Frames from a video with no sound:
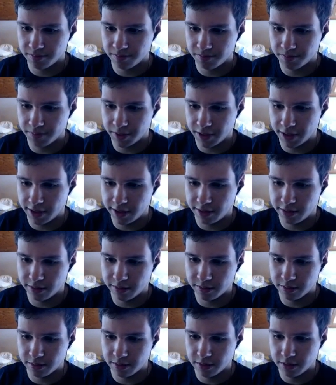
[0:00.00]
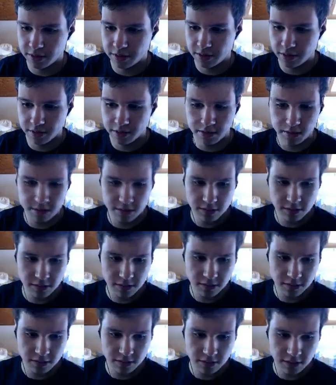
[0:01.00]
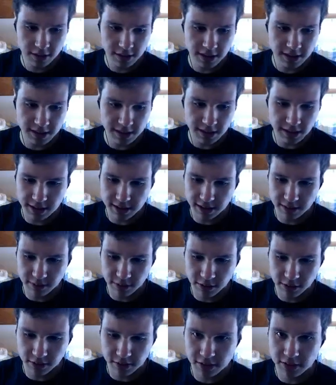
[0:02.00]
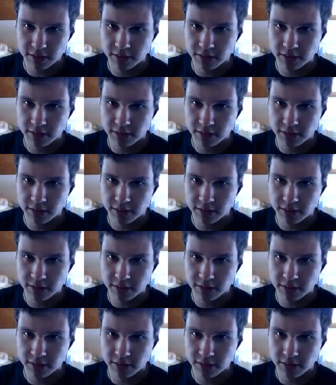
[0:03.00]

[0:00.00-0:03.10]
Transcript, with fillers: Yeah. Like that's easy mode.